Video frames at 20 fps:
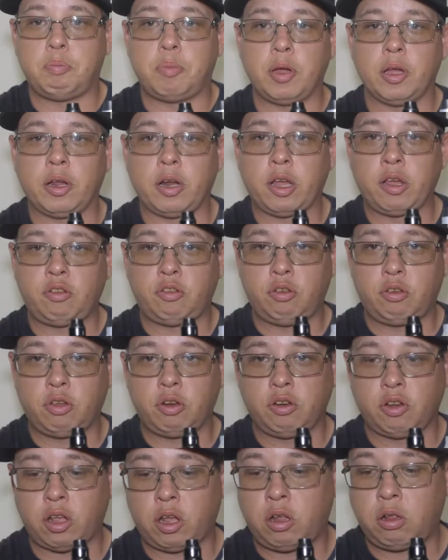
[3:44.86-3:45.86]
But as you
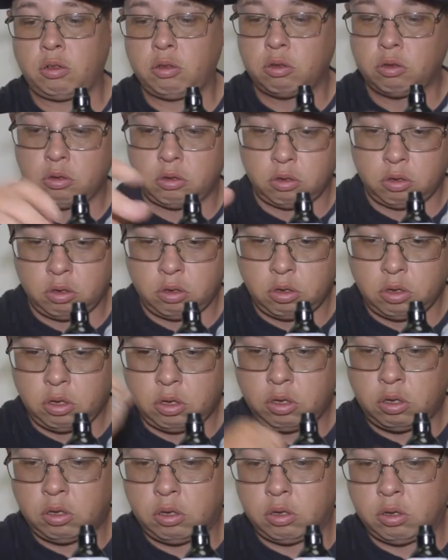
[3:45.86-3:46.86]
can tell,
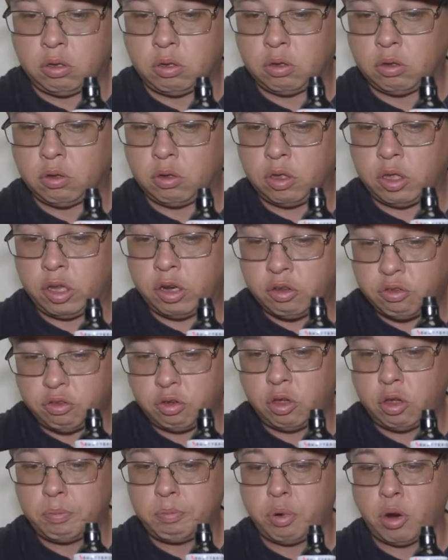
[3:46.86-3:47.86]
it is
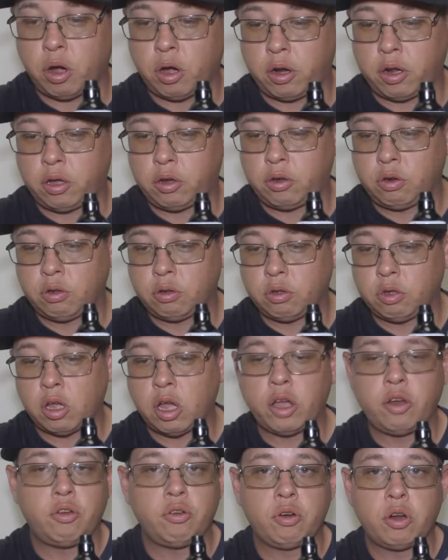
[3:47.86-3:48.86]
a good product.
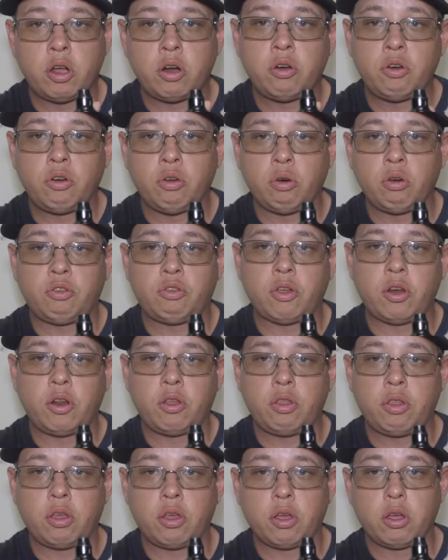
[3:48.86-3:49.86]
I do not endorse
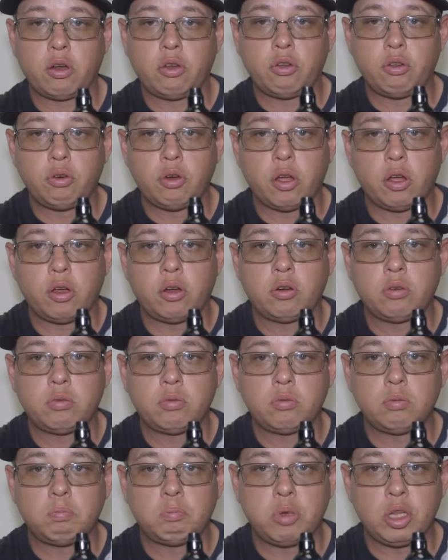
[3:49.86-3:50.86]
anything I do not
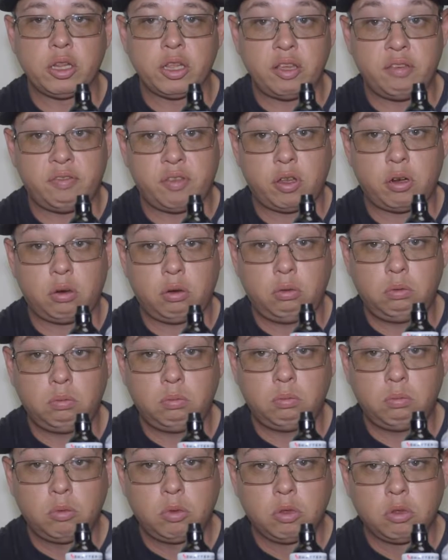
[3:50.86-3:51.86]
believe in.
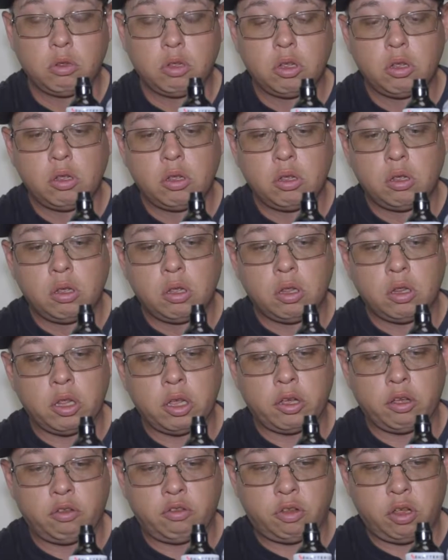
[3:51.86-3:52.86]

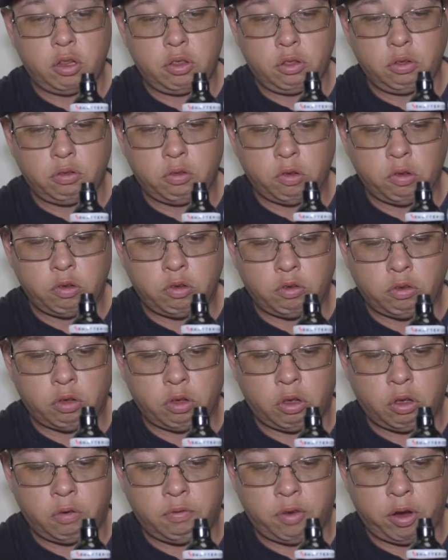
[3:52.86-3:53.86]
Like I said, this
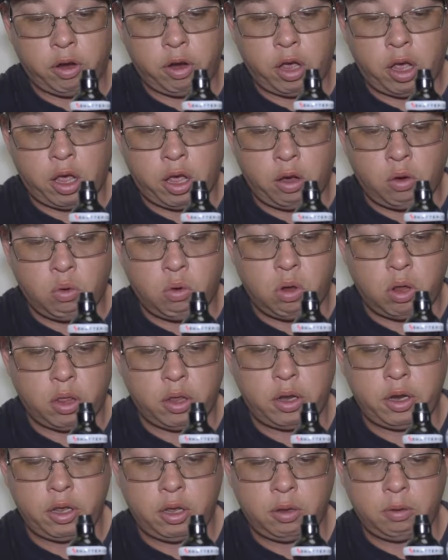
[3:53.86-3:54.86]
is a very high
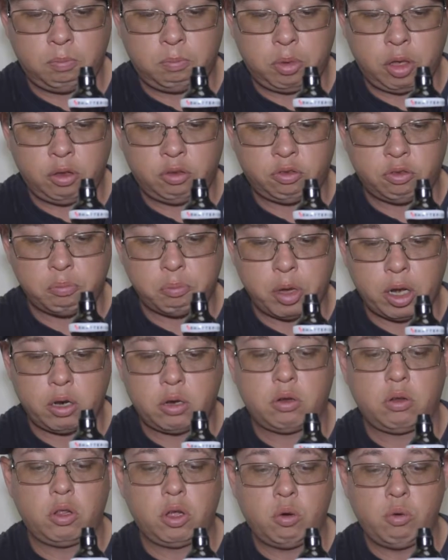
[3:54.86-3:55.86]
quality piece of
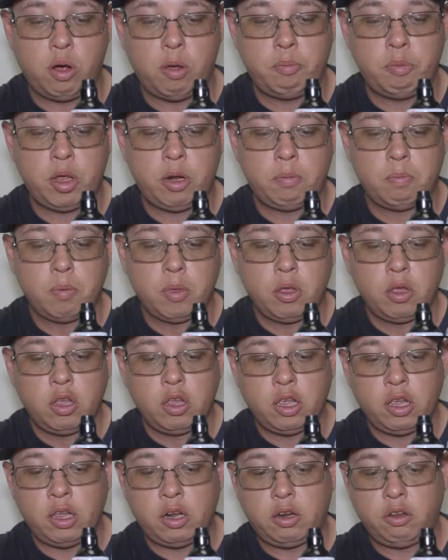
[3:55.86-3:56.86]
medical equipment.
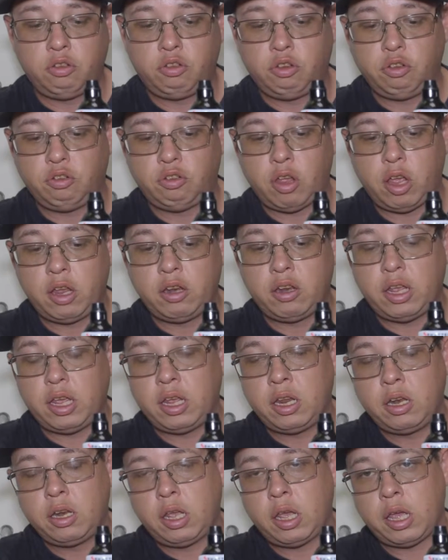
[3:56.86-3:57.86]
It is designed
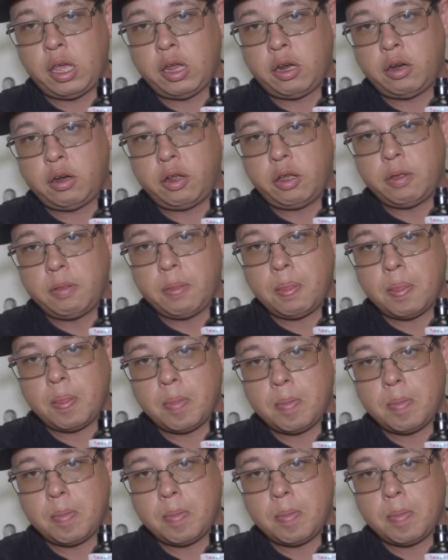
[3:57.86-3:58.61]
in Canada.